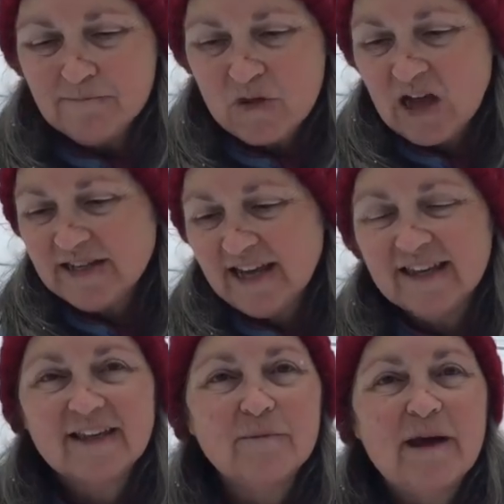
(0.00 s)
Now I'll tell you a
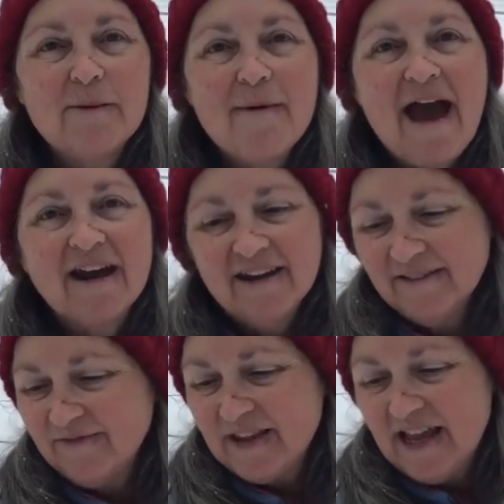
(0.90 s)
little bit about it.
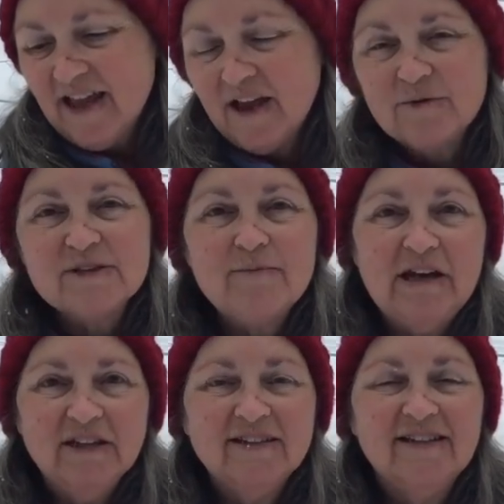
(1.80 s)
It was
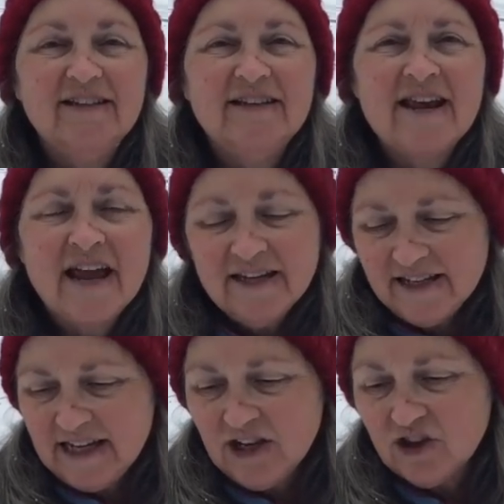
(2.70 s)
built in
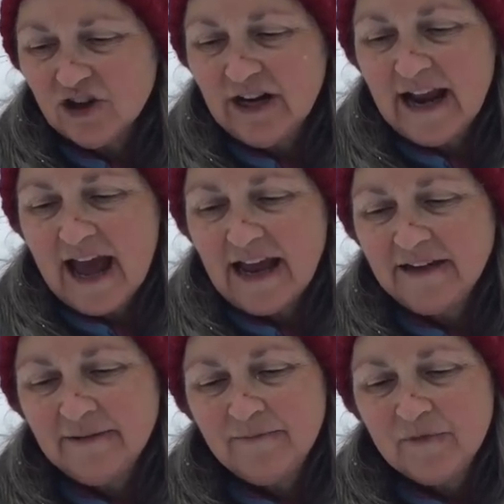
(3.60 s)

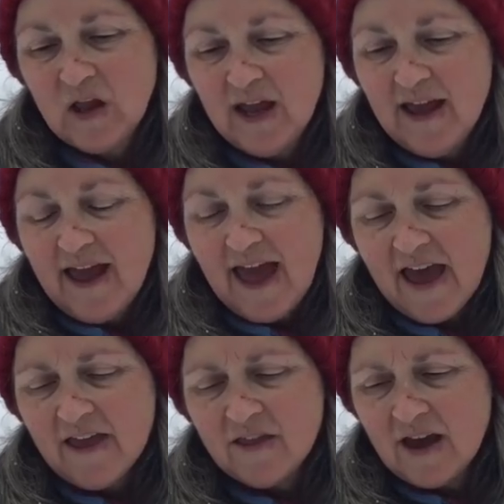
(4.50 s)
1939,
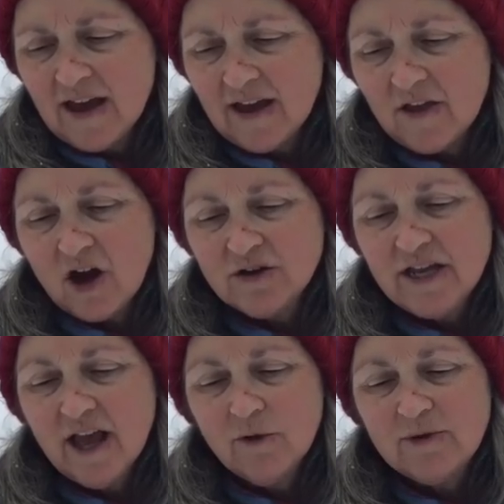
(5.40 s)
and the
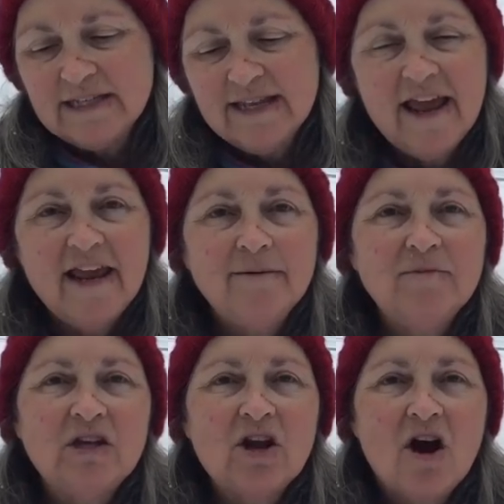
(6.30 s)
hotel was
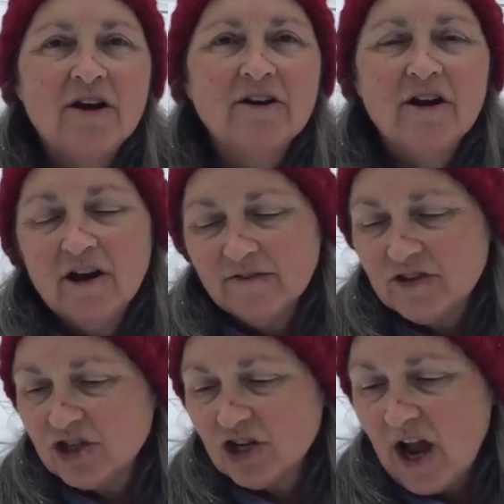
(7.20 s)
named in honor of
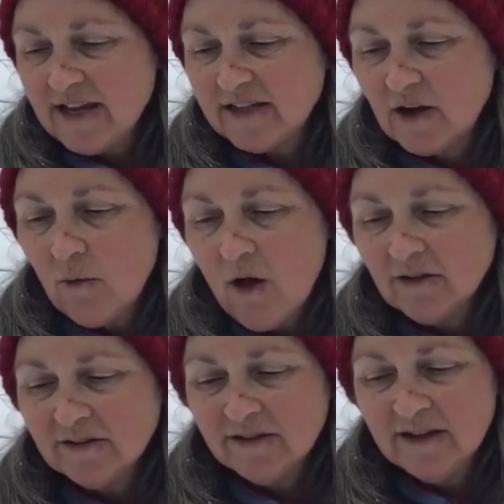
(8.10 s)
Sir Izaak
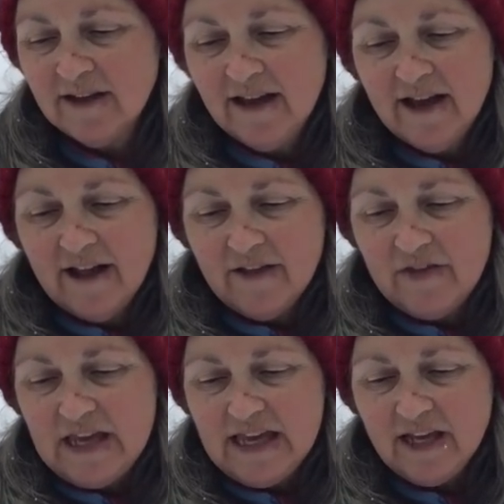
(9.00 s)
Walton,
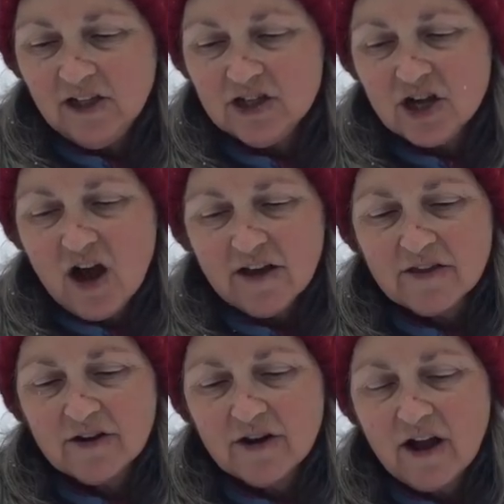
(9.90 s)
the English
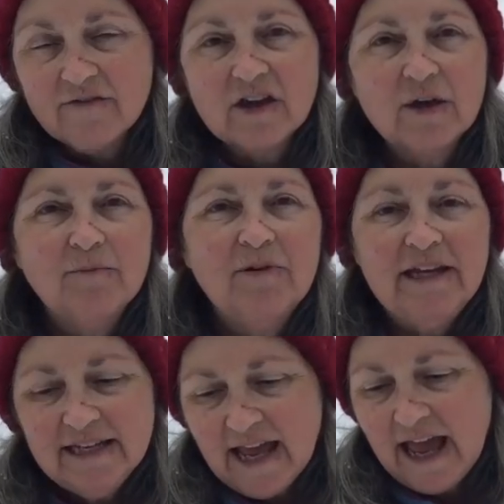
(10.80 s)
author of The
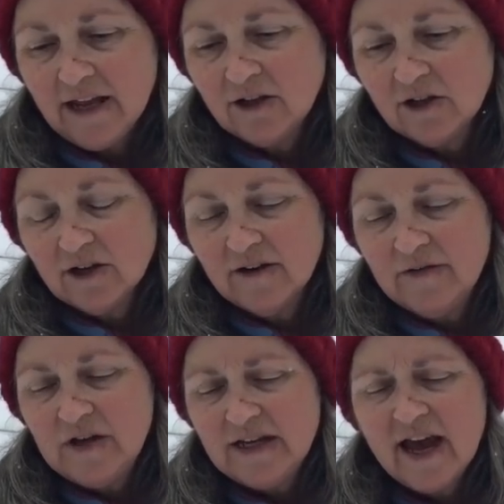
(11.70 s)
Complete Angler.
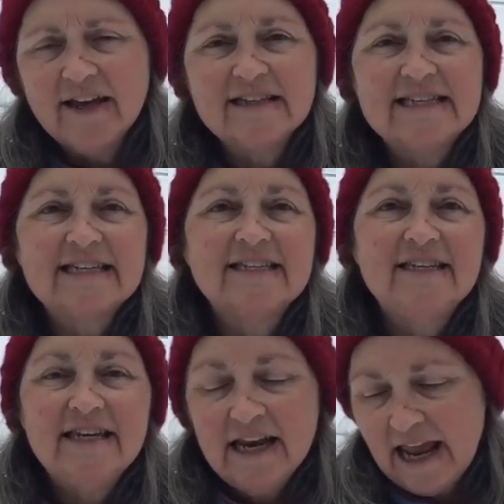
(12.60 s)
He died in
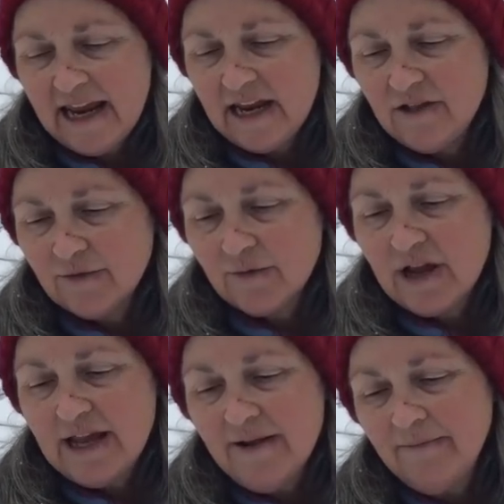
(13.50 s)

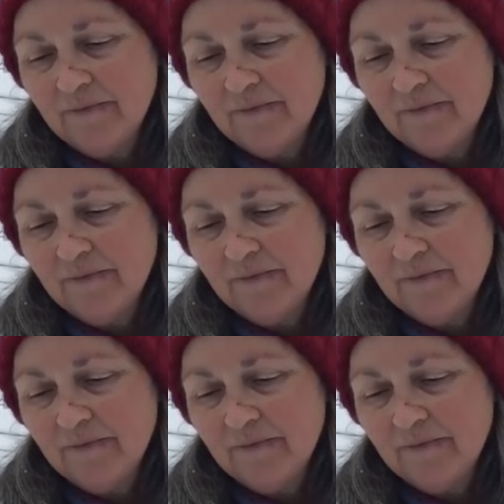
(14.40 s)
1683.